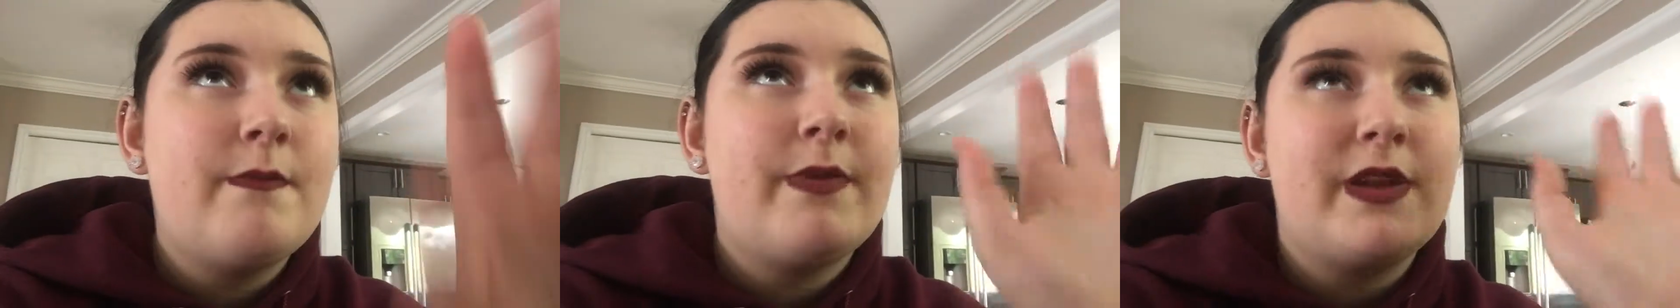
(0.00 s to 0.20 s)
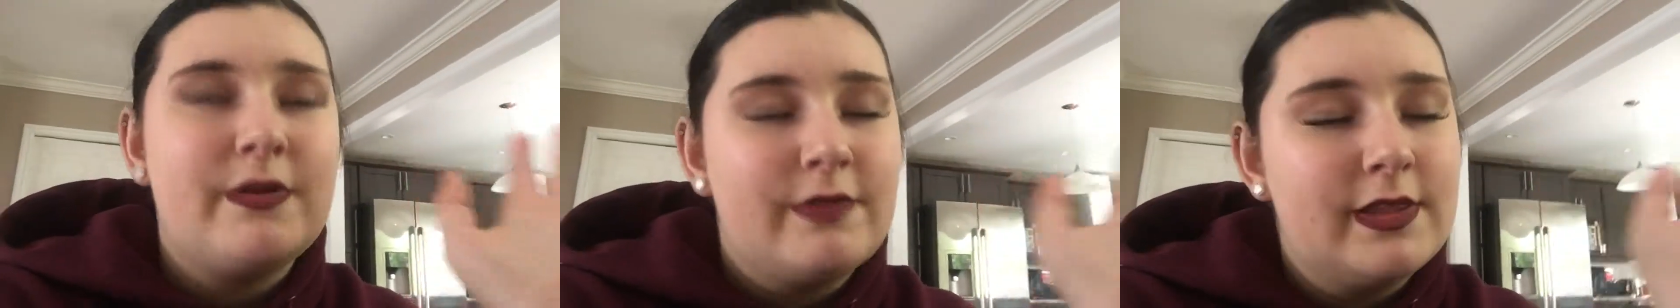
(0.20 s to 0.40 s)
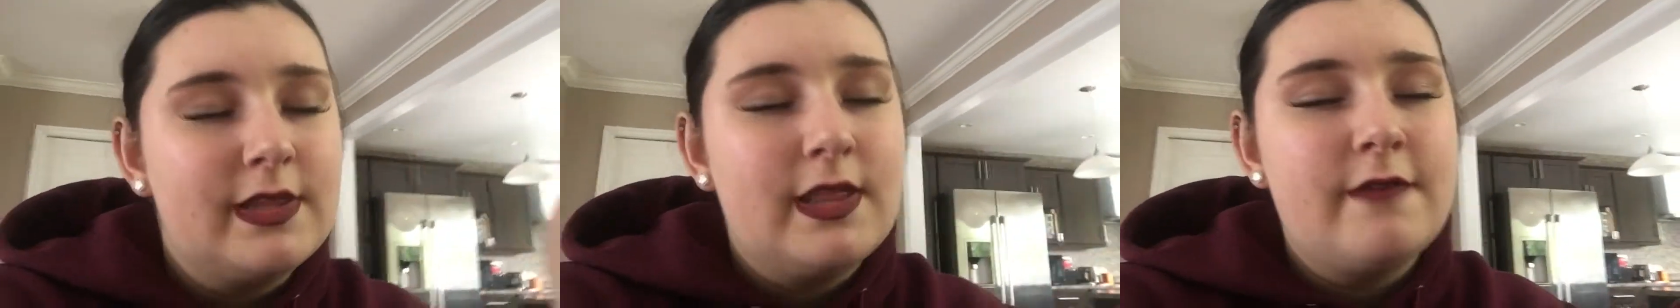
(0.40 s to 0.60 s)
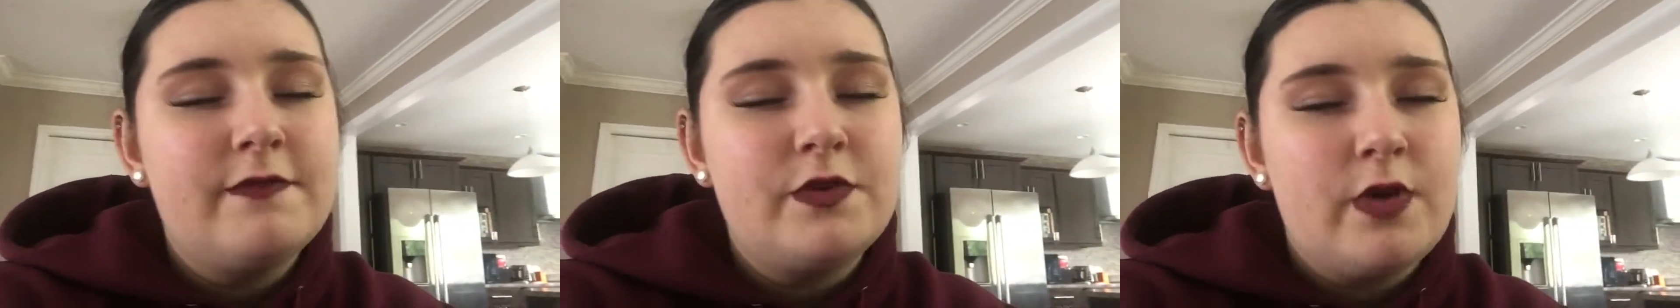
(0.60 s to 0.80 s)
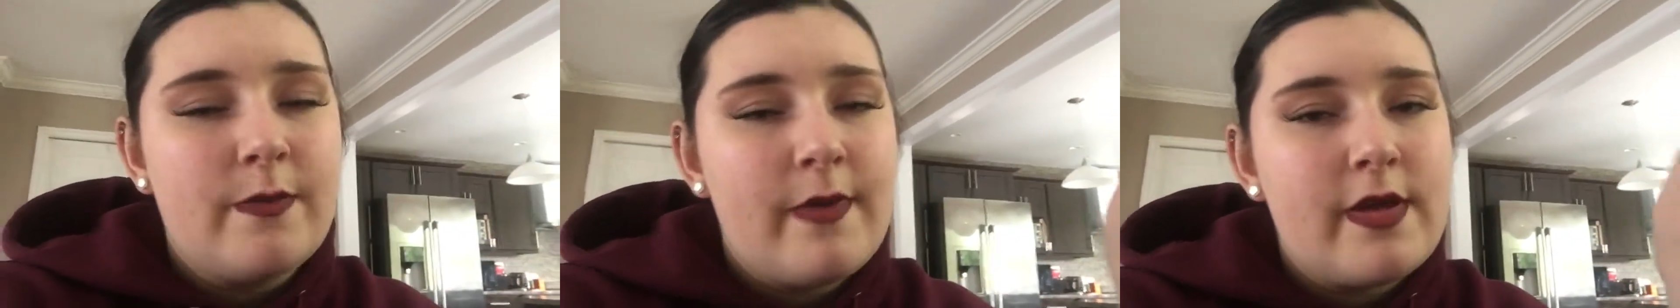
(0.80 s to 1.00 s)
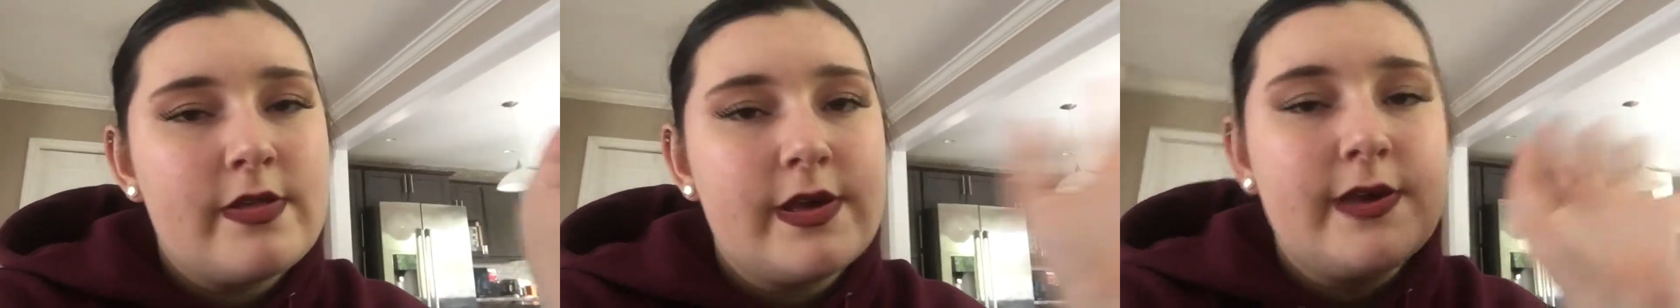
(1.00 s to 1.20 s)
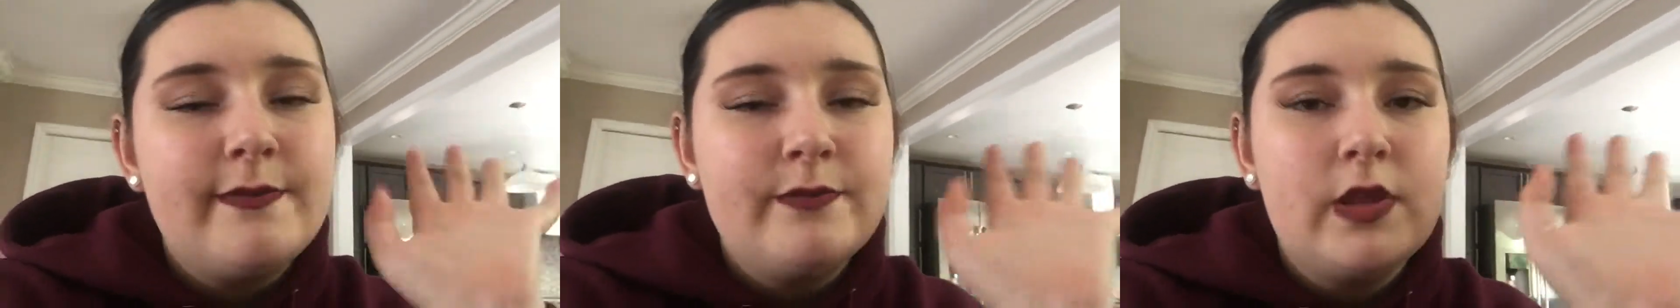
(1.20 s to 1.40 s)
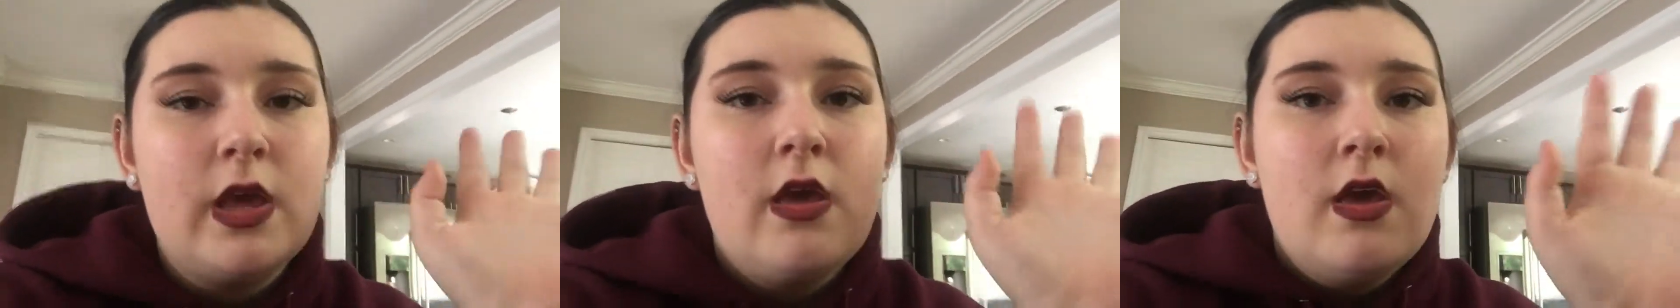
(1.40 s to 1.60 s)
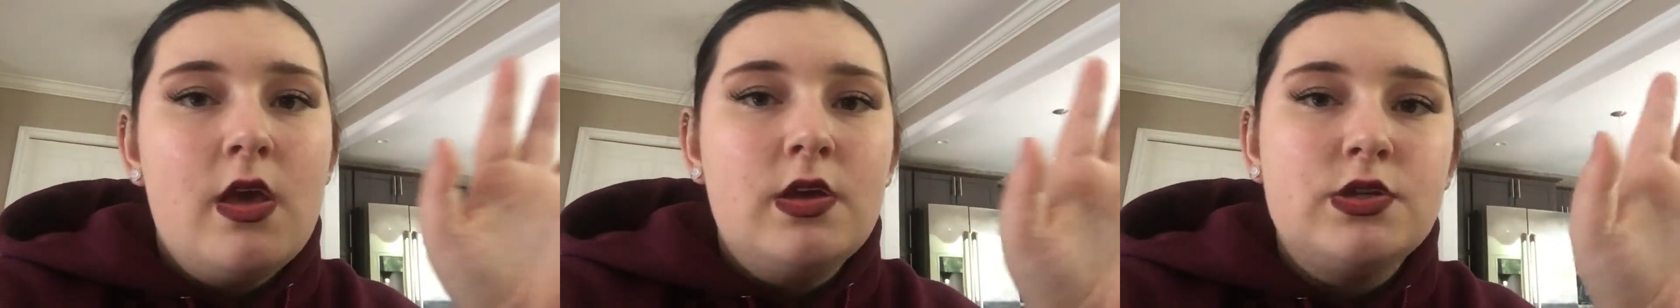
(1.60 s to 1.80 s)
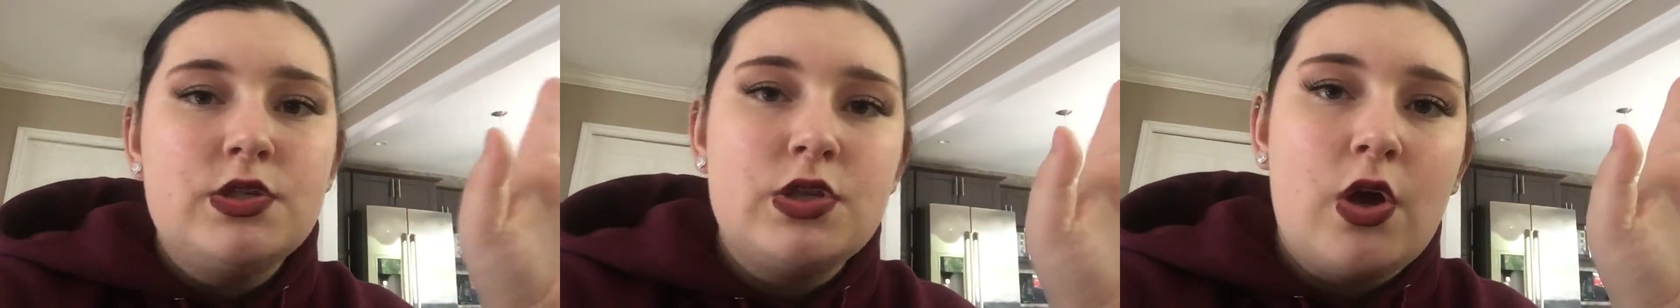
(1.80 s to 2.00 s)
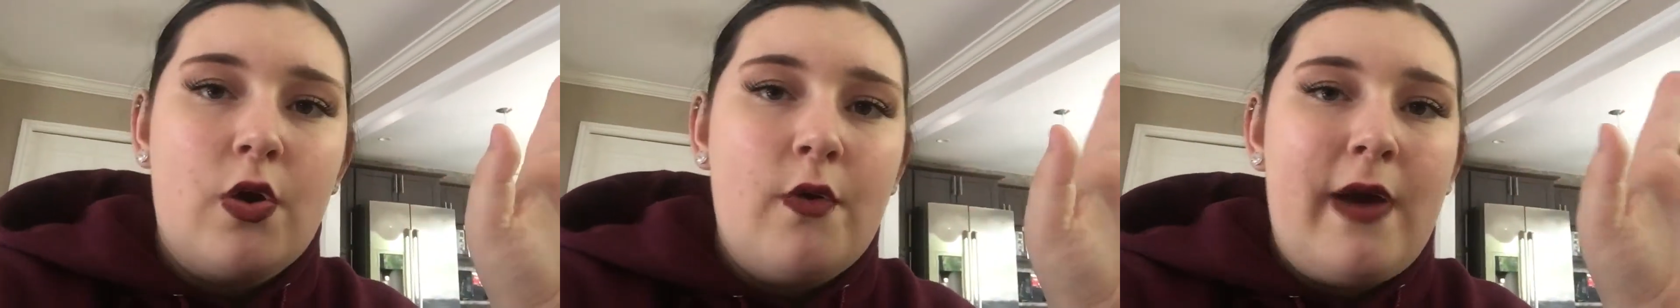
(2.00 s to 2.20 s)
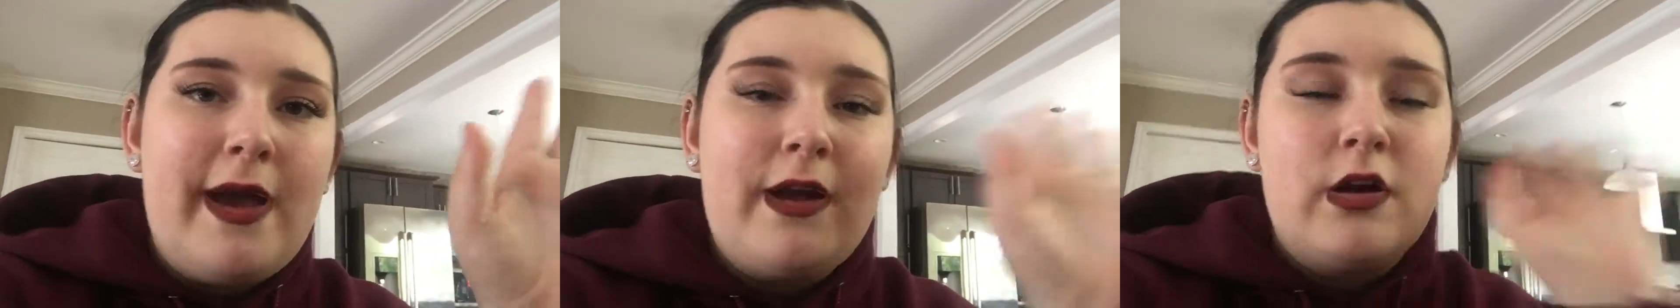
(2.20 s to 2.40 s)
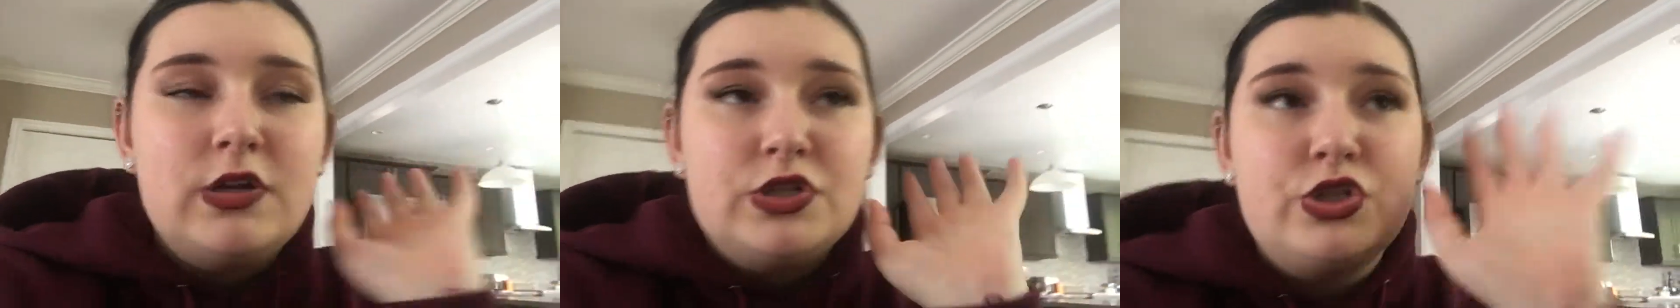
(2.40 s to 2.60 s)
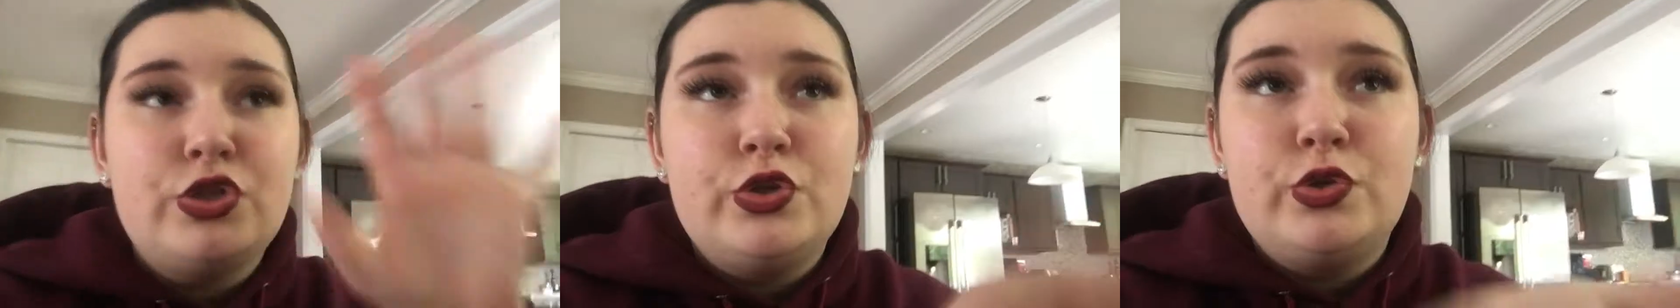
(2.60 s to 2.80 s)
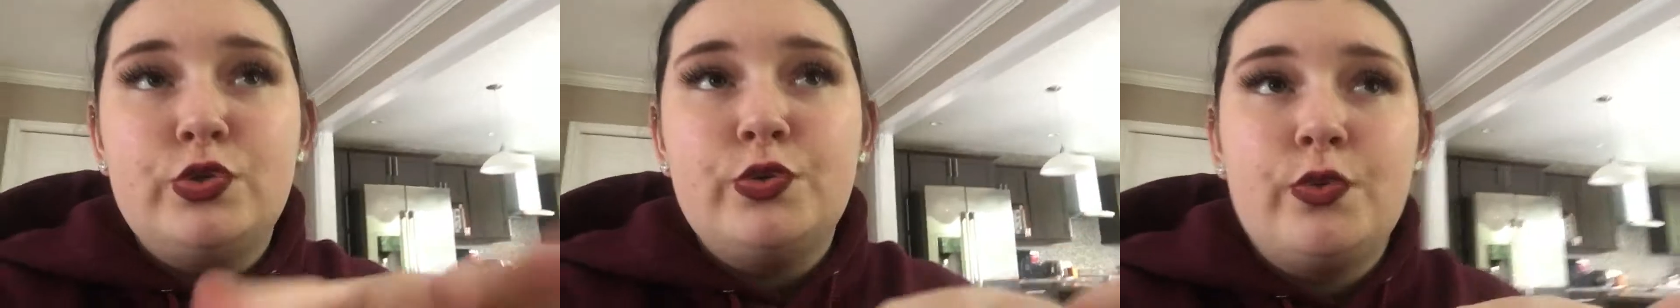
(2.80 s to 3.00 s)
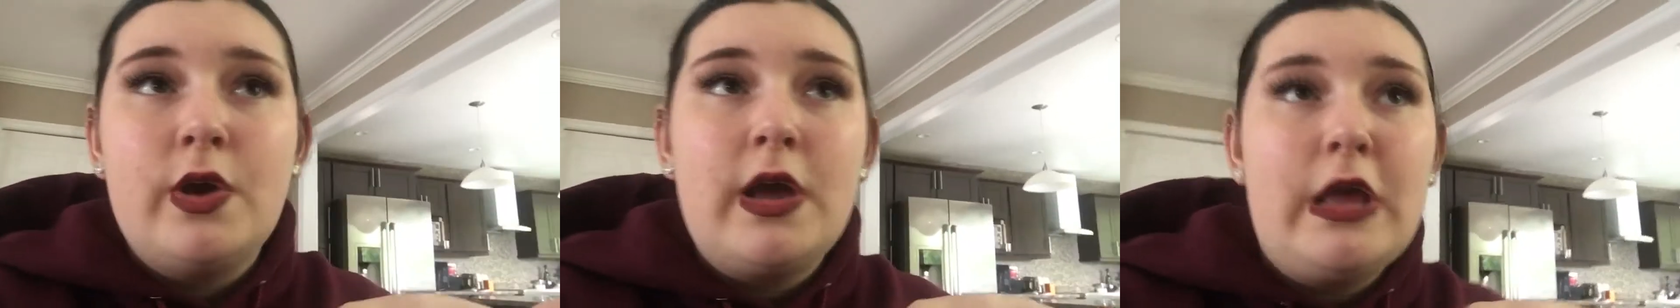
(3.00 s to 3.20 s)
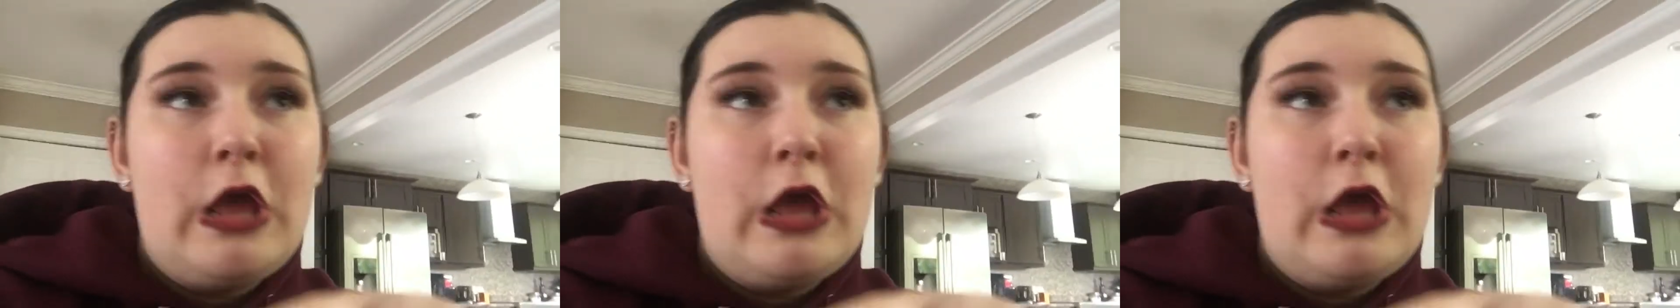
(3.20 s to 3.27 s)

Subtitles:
but I really love doing ballet. So I got to